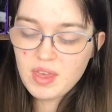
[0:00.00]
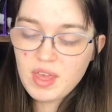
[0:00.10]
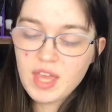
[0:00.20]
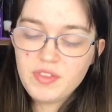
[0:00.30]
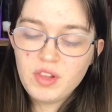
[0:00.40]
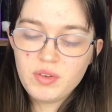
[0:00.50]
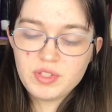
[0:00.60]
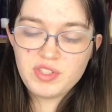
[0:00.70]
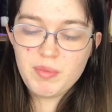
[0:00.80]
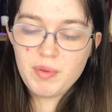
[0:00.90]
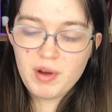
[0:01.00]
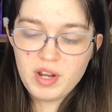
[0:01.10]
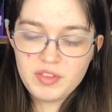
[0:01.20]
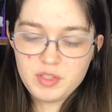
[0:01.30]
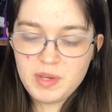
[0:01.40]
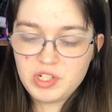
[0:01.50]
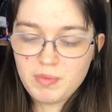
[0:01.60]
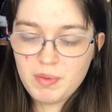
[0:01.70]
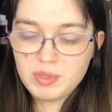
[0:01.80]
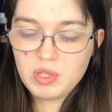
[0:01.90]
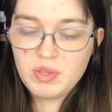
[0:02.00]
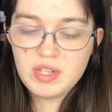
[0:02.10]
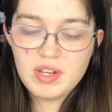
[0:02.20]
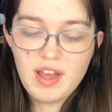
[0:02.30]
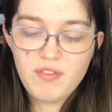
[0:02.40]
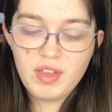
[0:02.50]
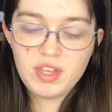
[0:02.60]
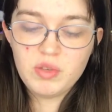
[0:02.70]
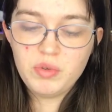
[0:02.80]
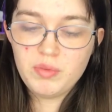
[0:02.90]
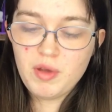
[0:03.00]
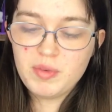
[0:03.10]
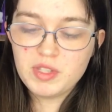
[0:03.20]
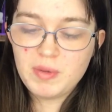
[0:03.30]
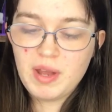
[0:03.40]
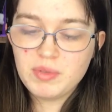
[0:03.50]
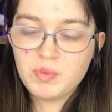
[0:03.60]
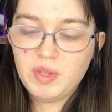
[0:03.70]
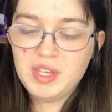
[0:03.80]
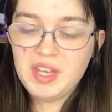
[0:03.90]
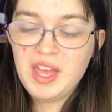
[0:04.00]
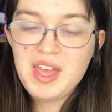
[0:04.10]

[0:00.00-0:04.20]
In the little slumber party on the spaceship episode, they did have, like, cute little moments. But I was really...